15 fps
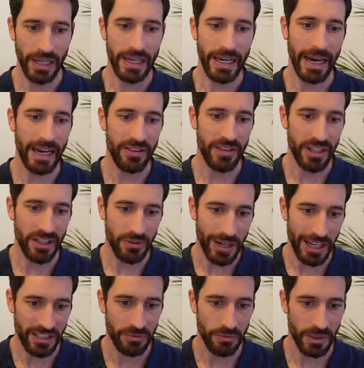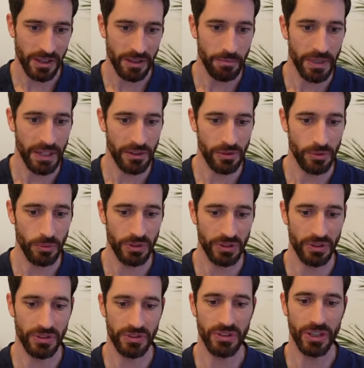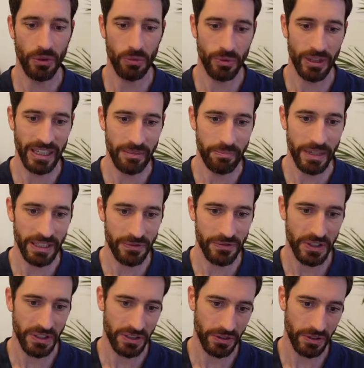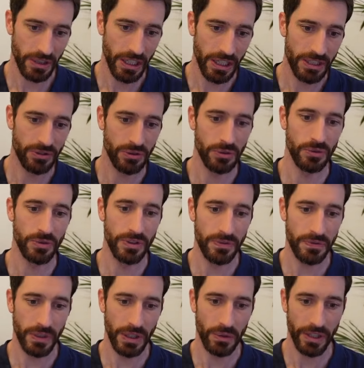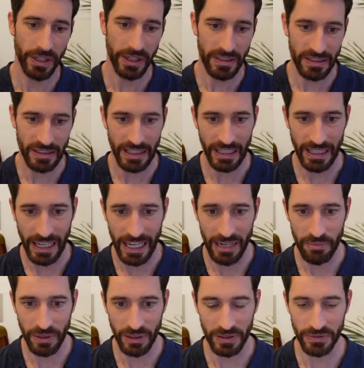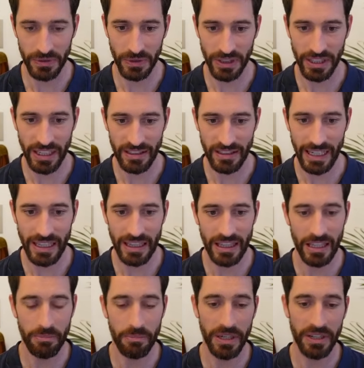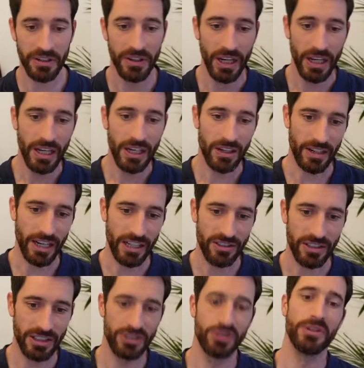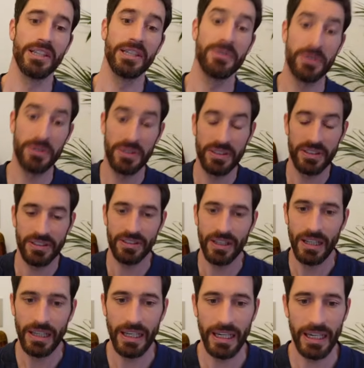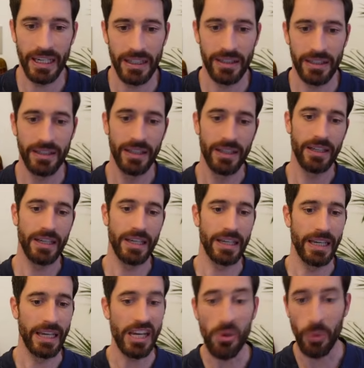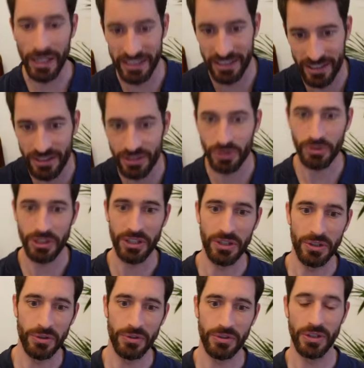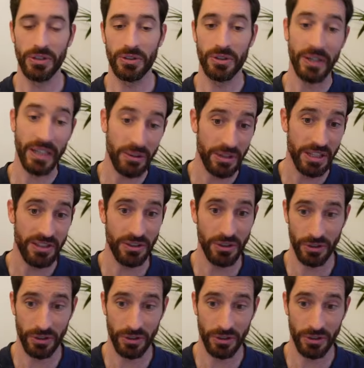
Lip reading: and the interaction with the mirror was also not really beneficial to the flow. You can see that the A pillar vortex and the mirror are actually joining forces in a quest to reduce or to increase your